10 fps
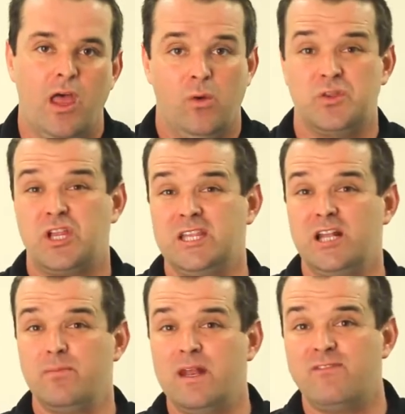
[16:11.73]
with a
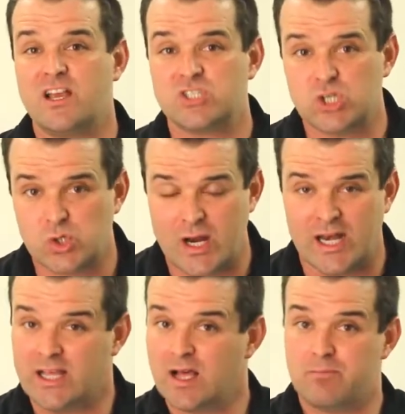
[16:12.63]
little bit of extra
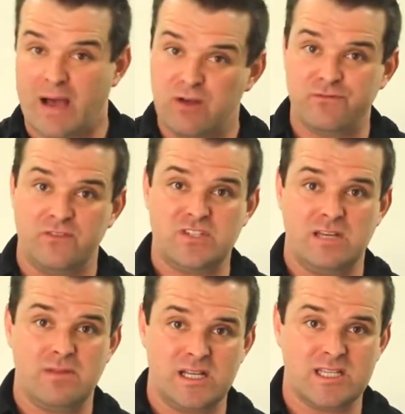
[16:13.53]
training, about 15
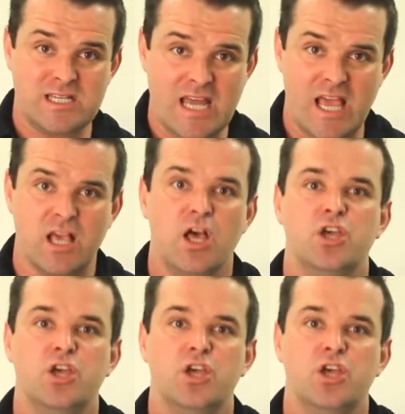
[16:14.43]
minutes a day,